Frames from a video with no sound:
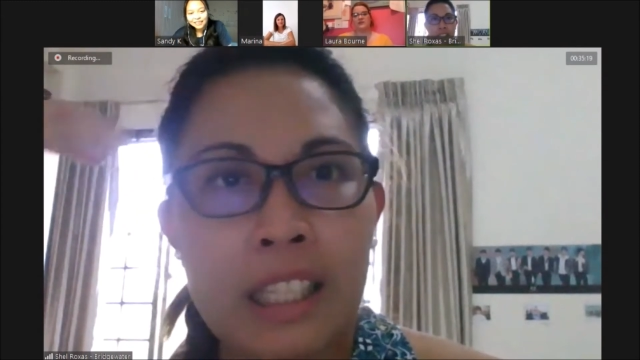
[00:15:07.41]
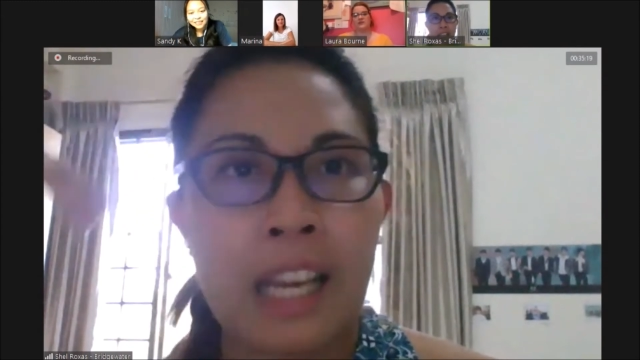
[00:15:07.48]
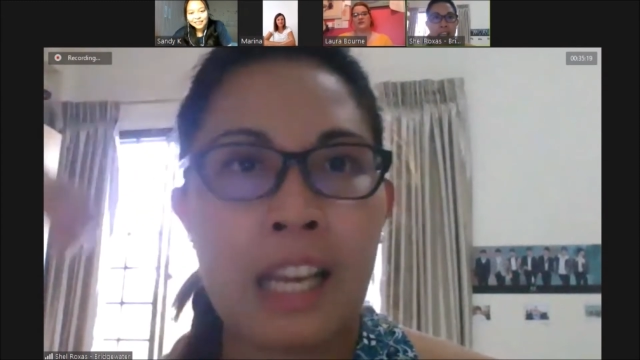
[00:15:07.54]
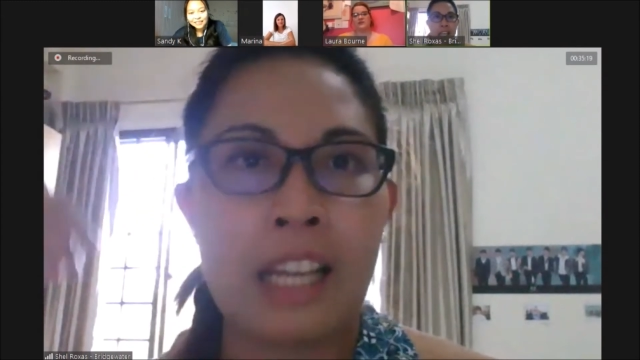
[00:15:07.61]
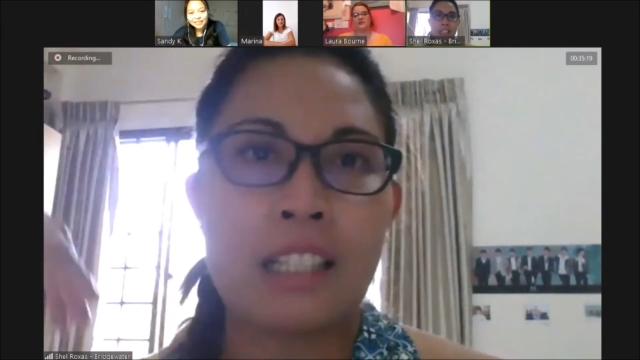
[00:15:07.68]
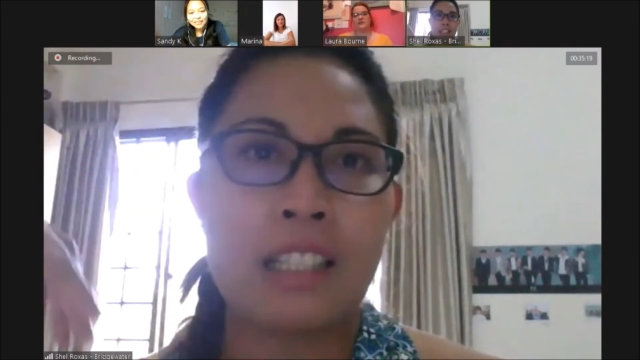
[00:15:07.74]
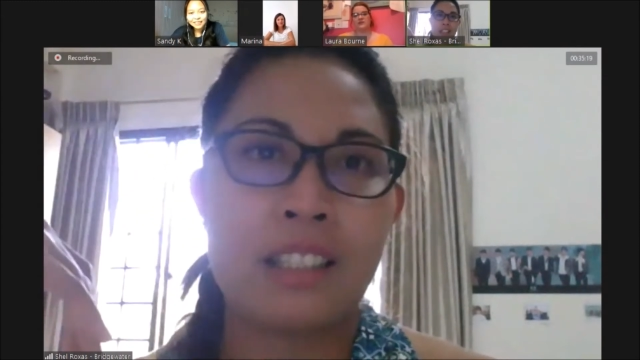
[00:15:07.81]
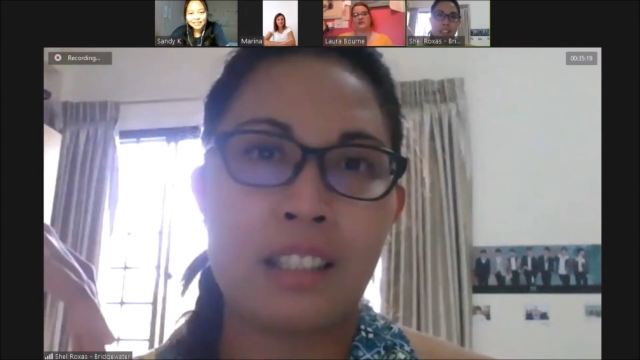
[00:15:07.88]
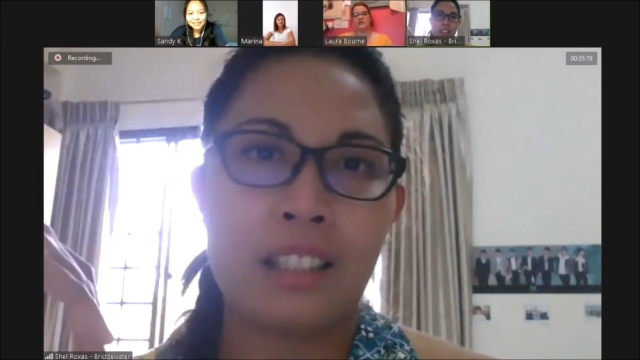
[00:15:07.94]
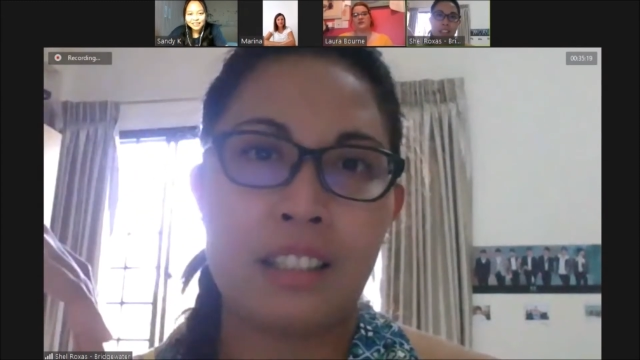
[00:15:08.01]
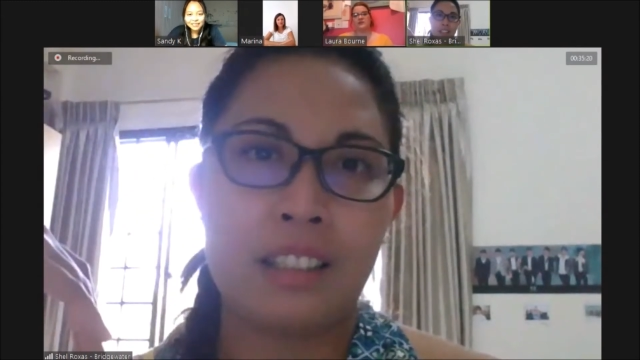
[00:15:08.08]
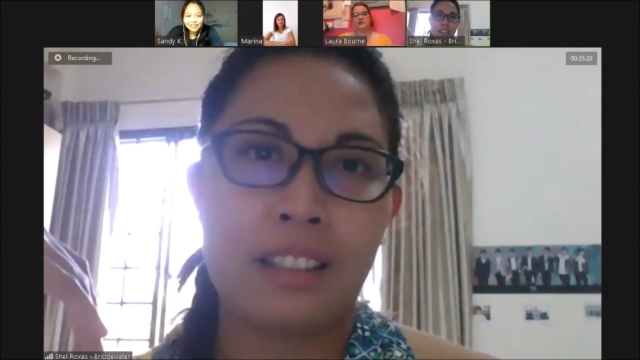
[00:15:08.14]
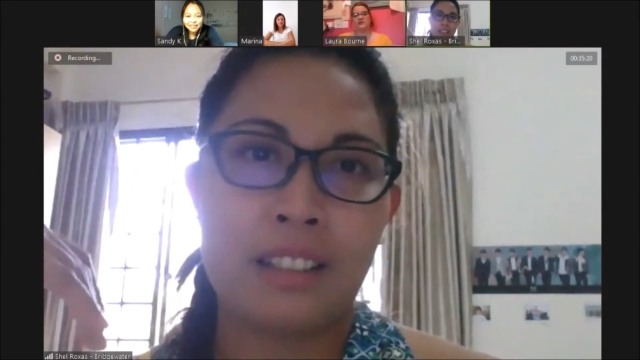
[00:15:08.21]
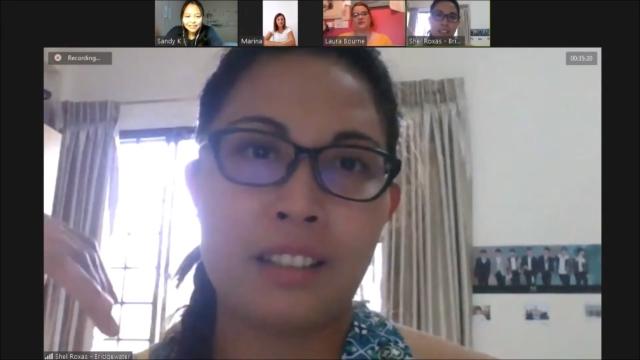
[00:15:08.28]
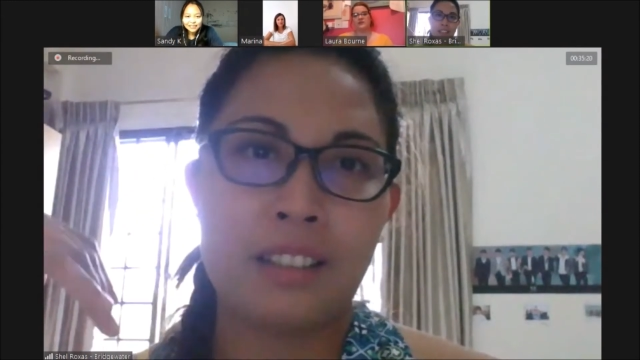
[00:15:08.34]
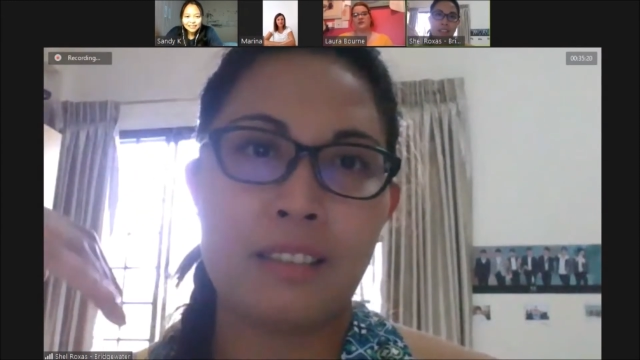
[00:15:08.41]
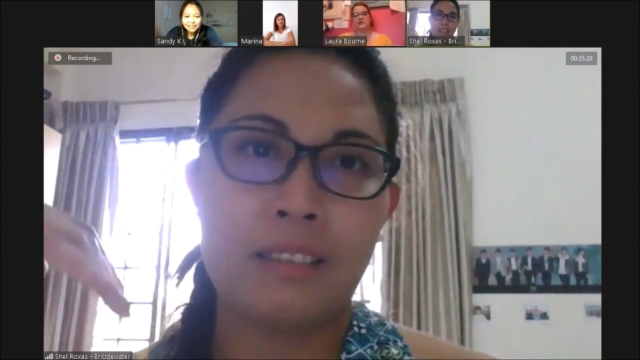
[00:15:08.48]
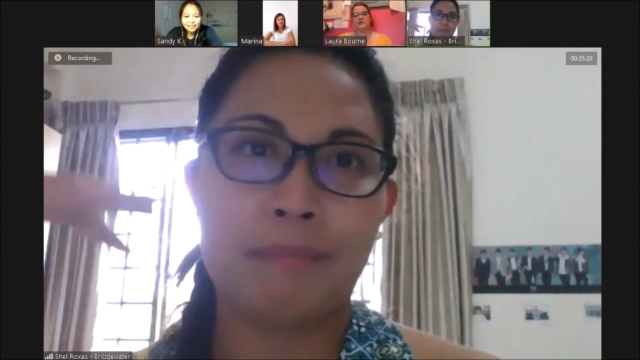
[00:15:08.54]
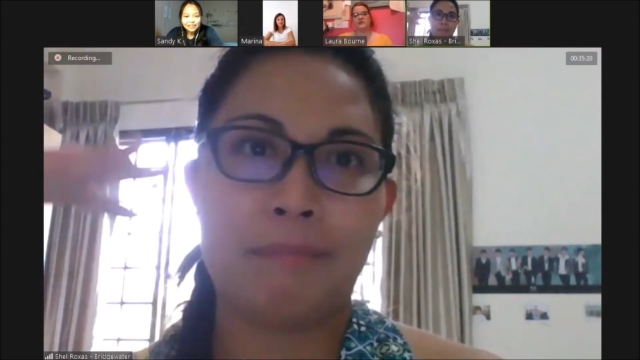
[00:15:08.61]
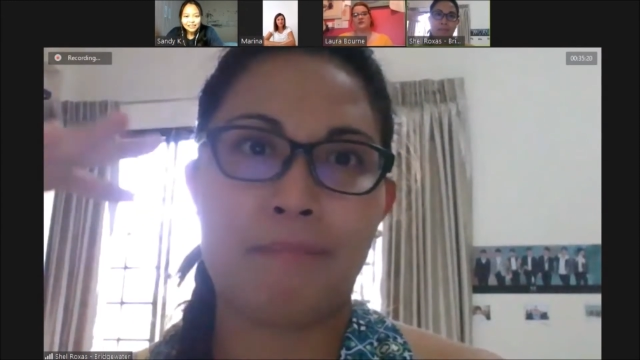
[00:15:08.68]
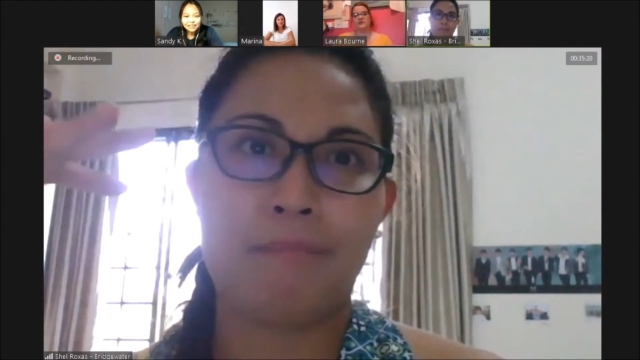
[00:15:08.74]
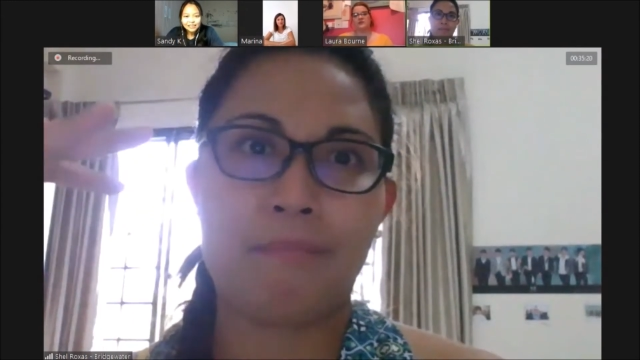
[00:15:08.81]
can't sit and
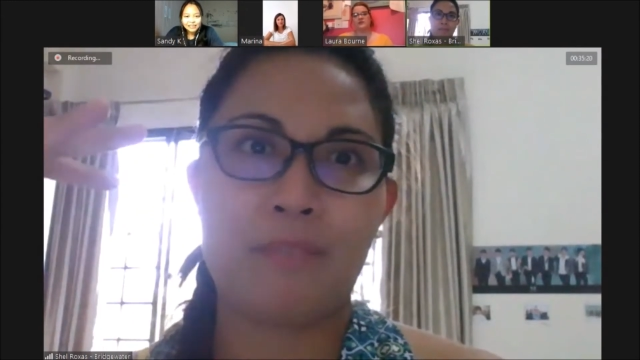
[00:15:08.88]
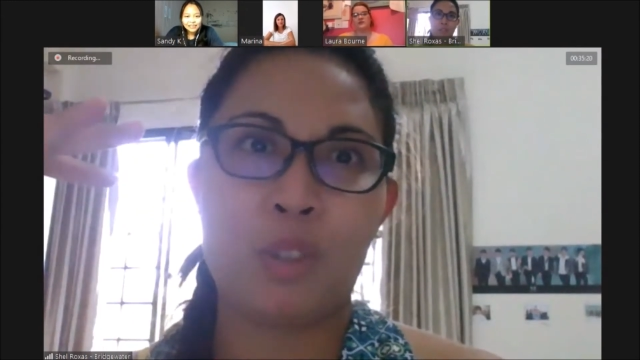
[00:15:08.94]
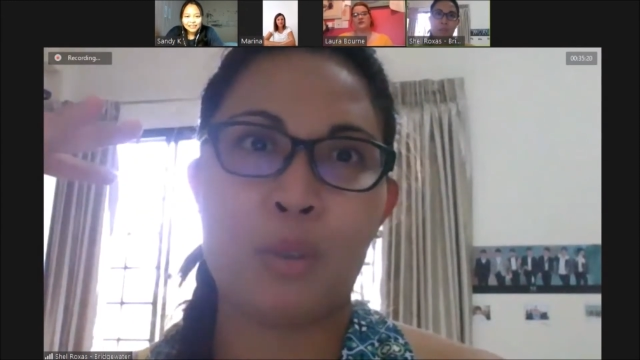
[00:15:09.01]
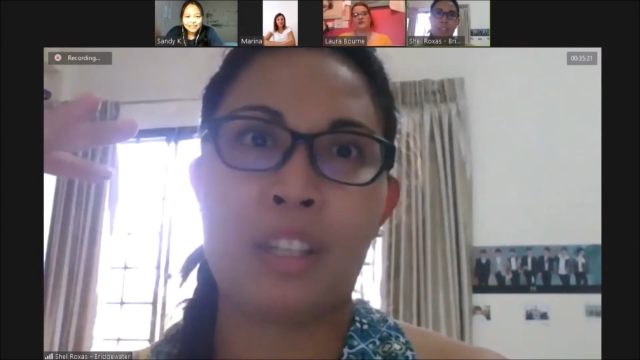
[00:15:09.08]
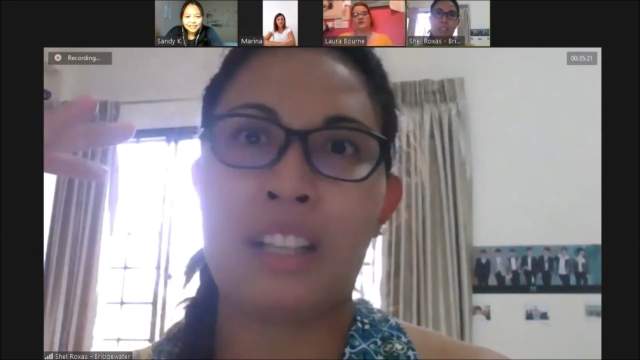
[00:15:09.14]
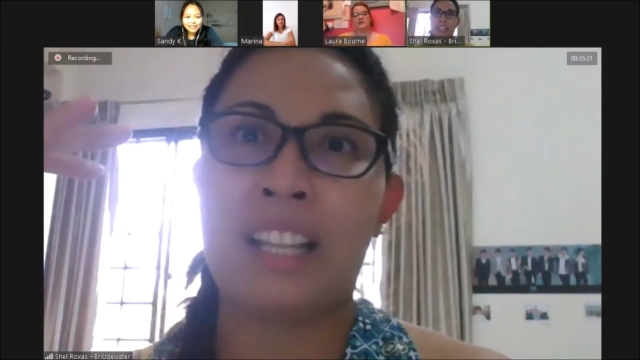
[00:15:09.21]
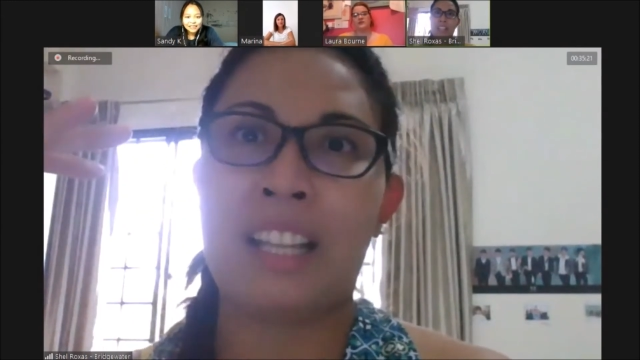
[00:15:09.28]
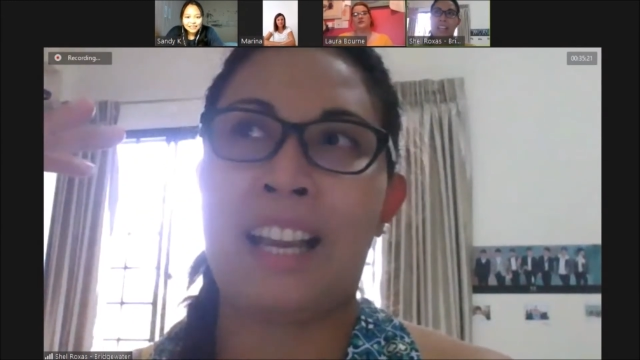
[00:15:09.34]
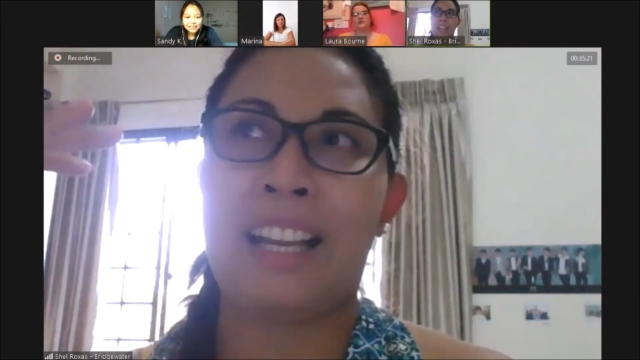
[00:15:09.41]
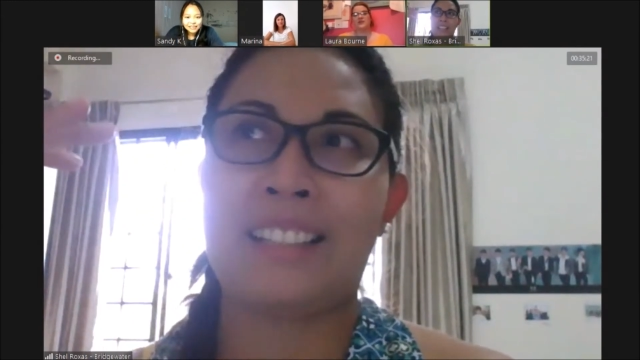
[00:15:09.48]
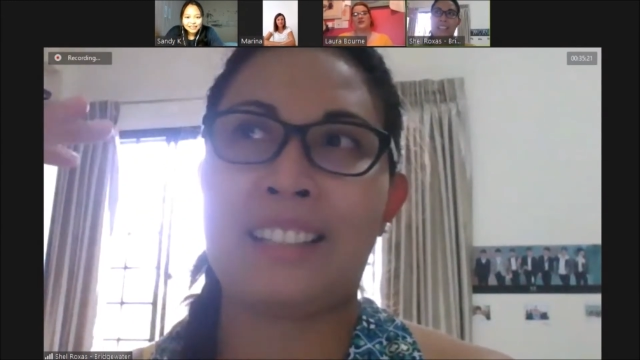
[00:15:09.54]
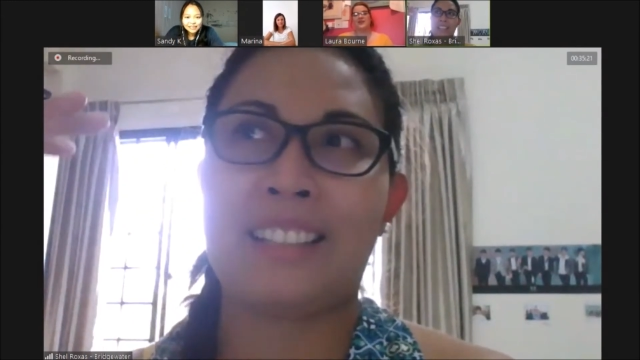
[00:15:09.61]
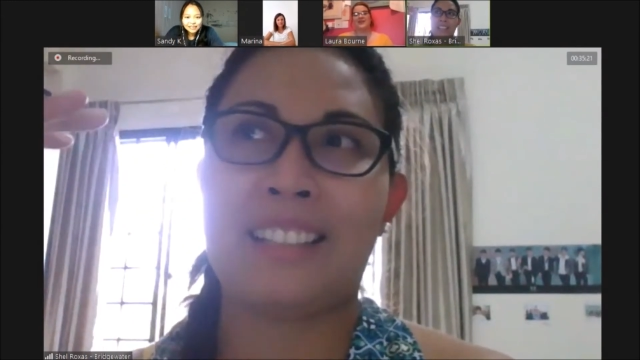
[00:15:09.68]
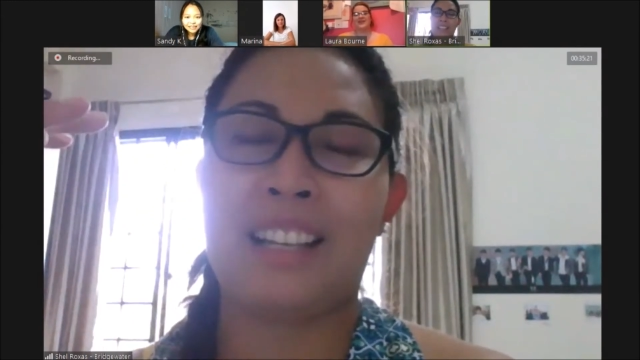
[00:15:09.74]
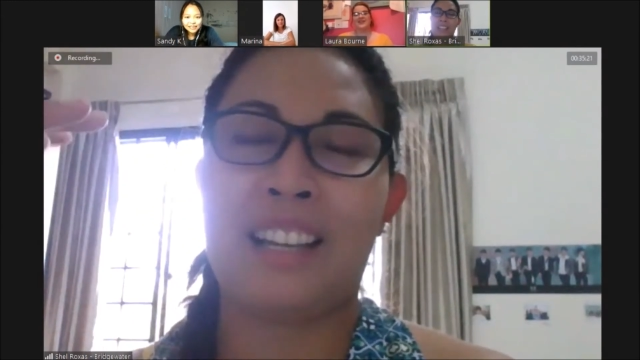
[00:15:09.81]
relax.